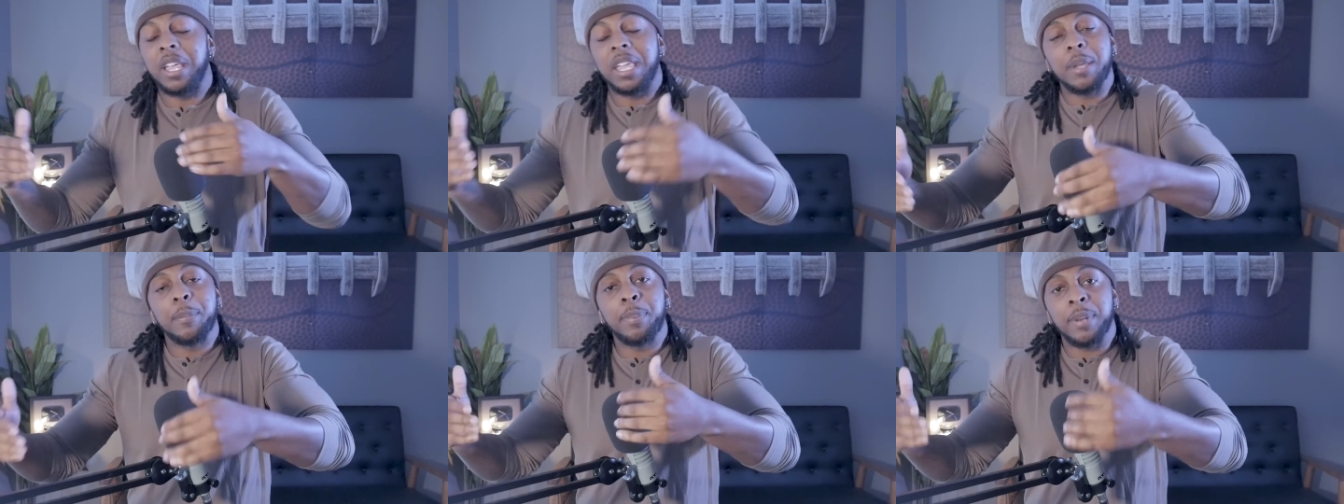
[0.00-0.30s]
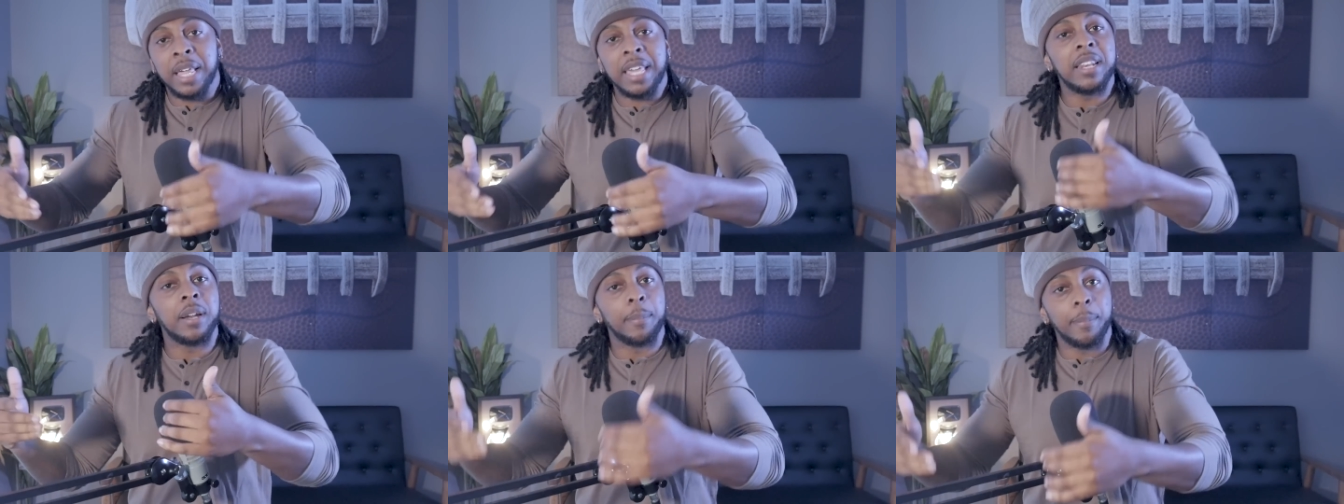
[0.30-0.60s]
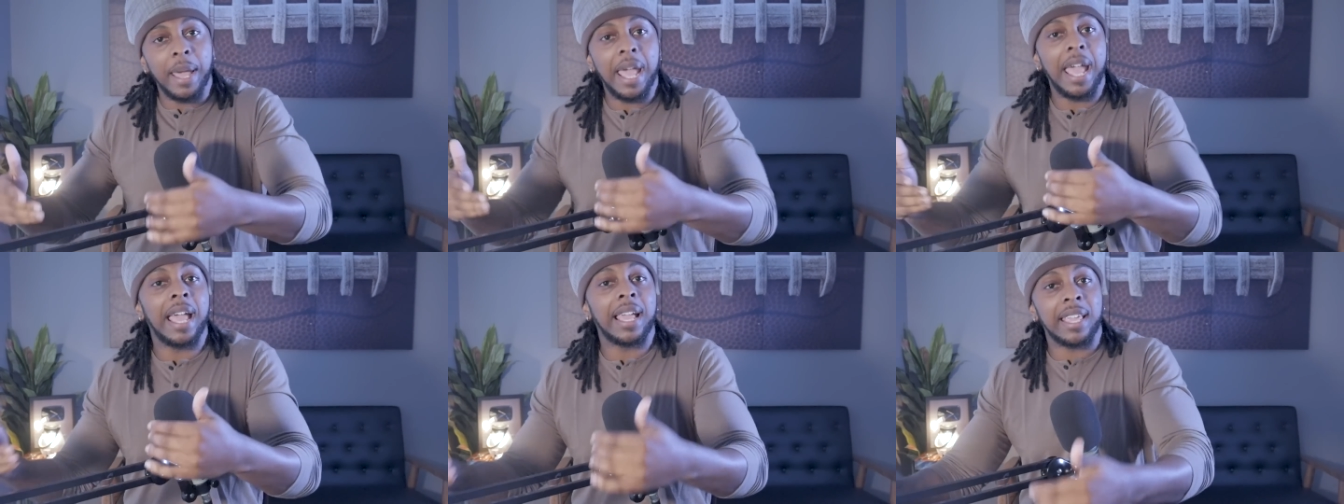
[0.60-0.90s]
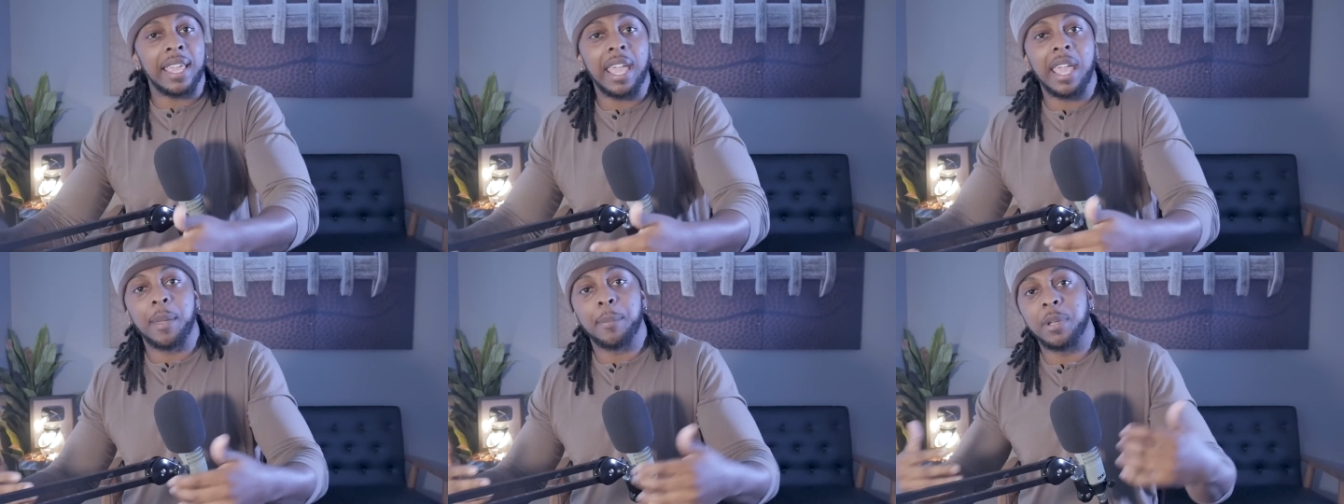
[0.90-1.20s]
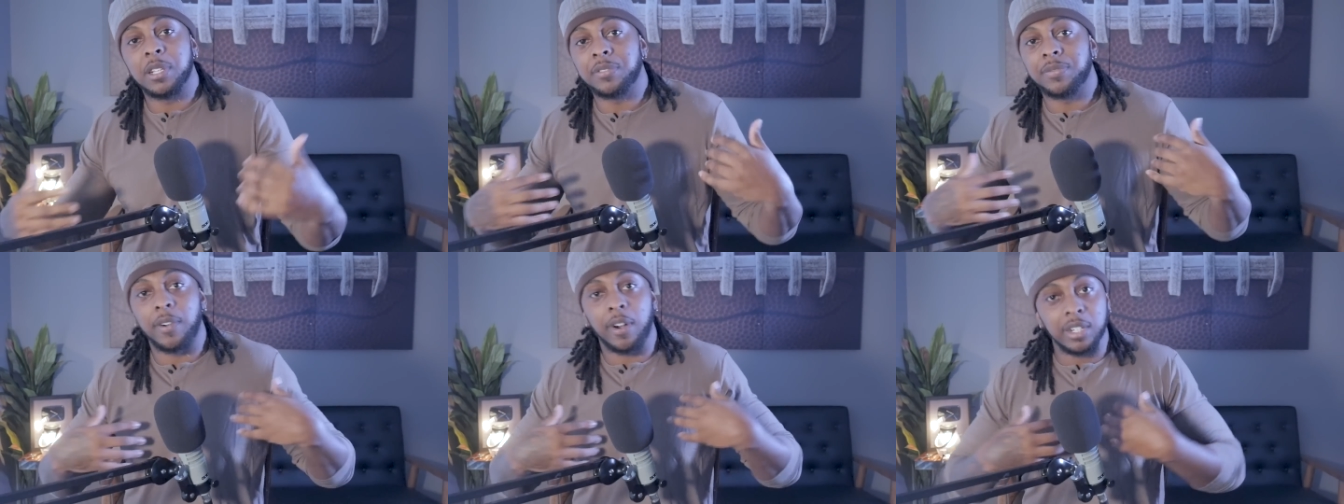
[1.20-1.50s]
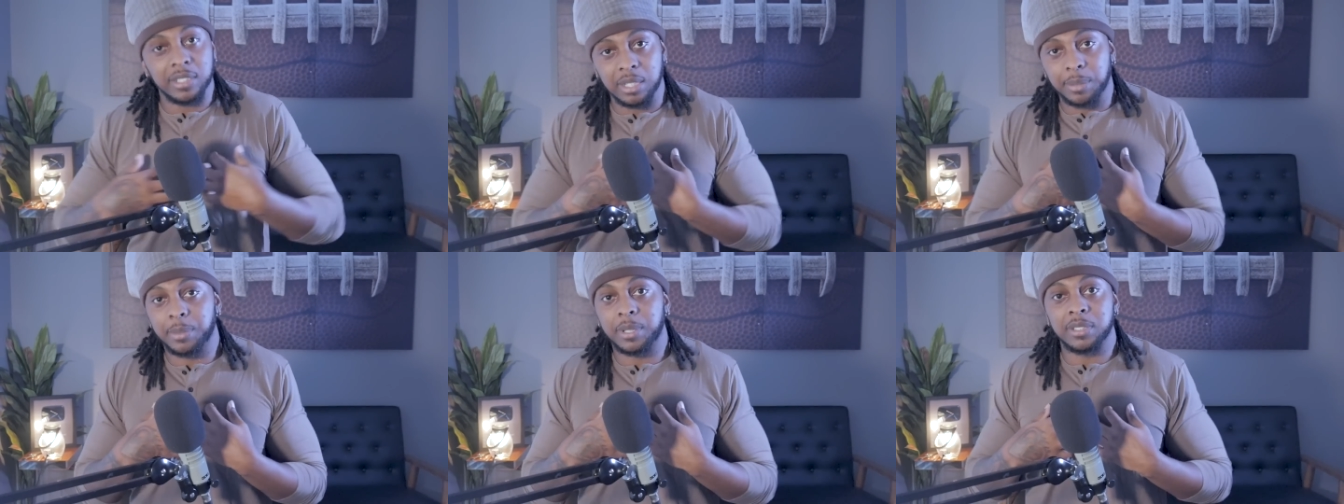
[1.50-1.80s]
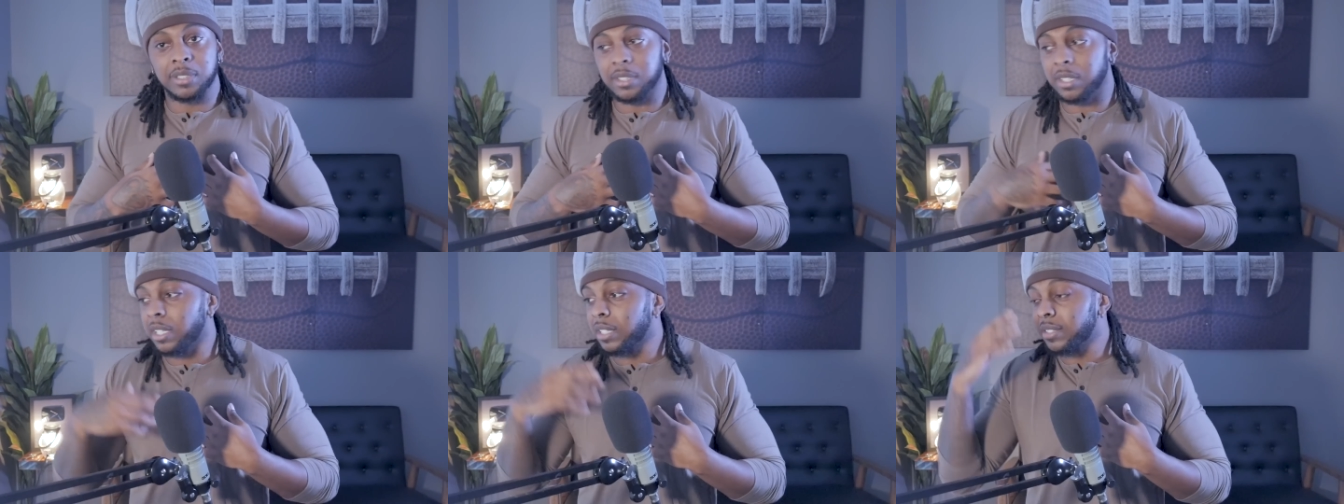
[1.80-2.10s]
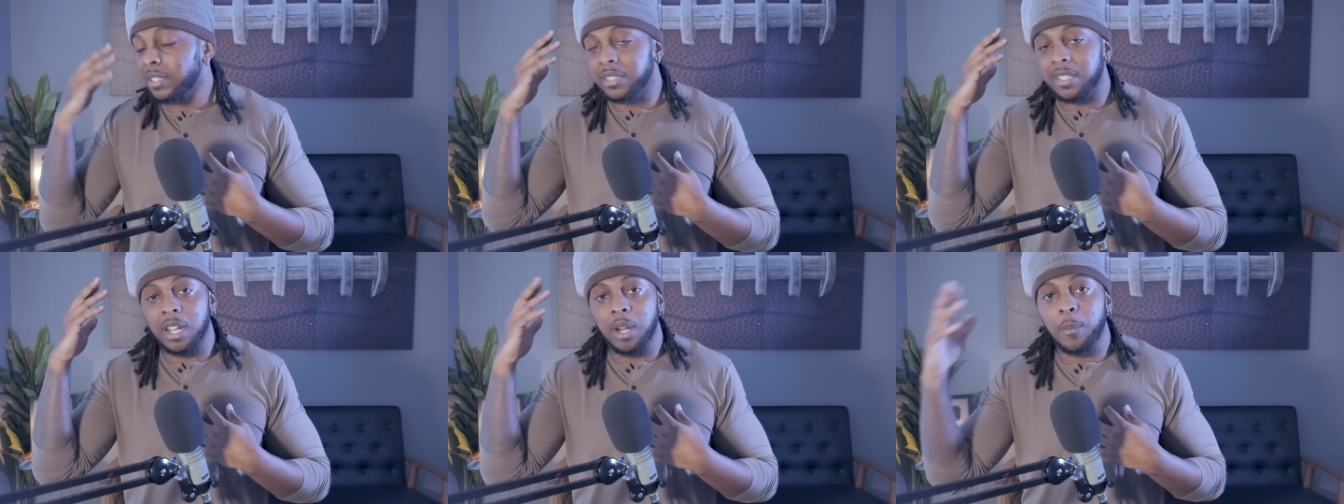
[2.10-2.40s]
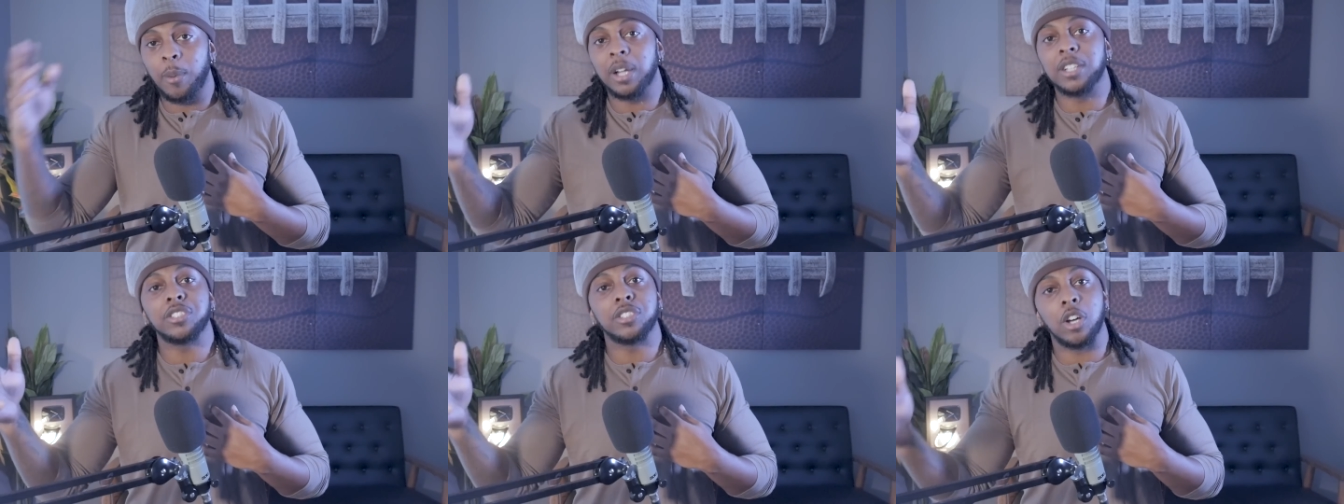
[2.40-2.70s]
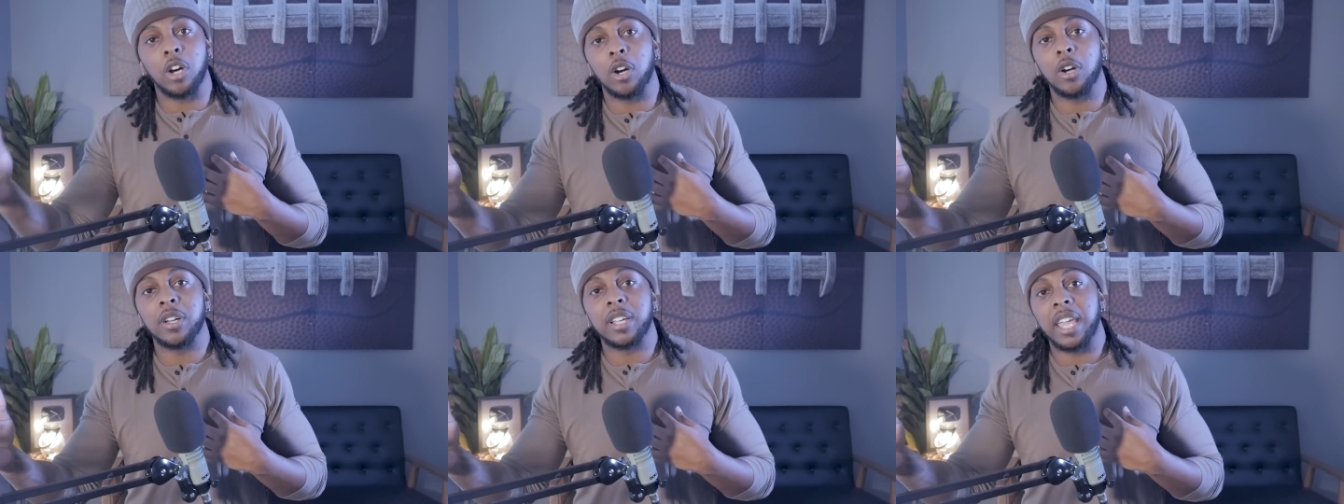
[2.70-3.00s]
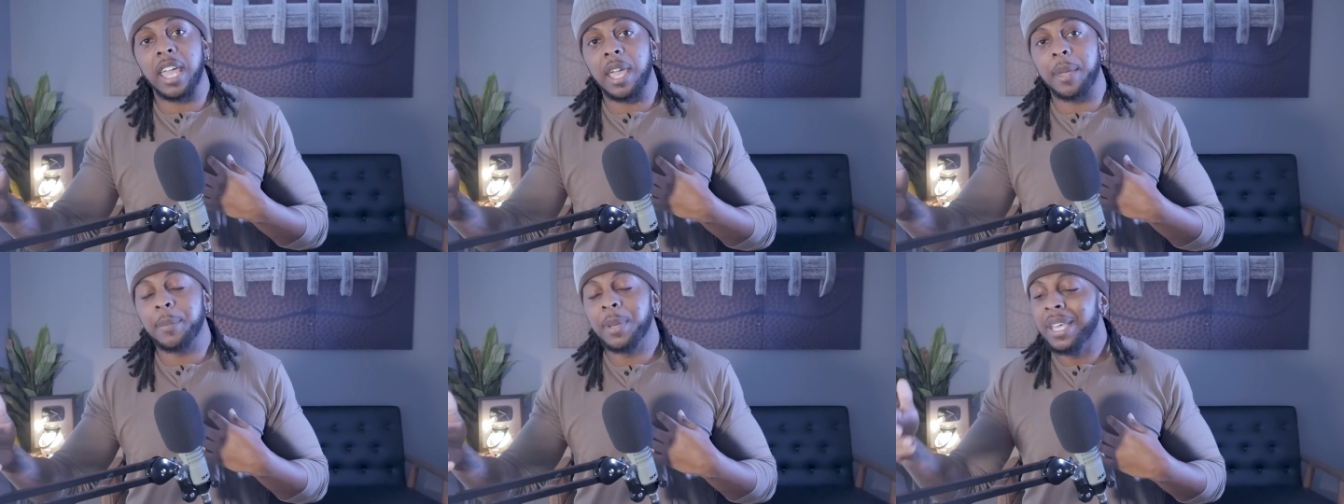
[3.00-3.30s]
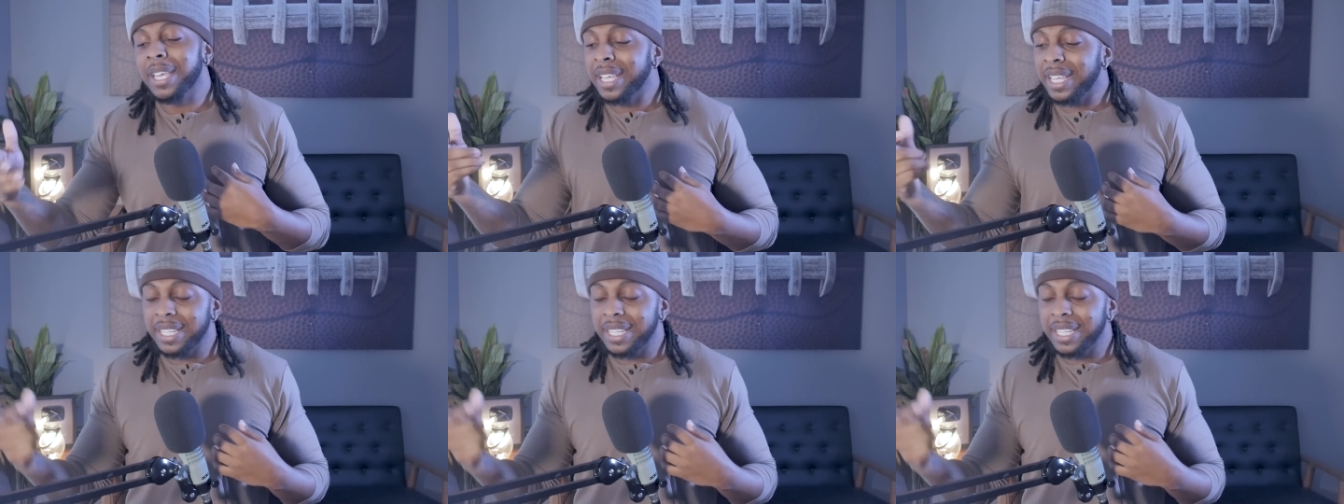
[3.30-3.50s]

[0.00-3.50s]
He played a bad game as far as I'm concerned. I sit there and watch the whole game.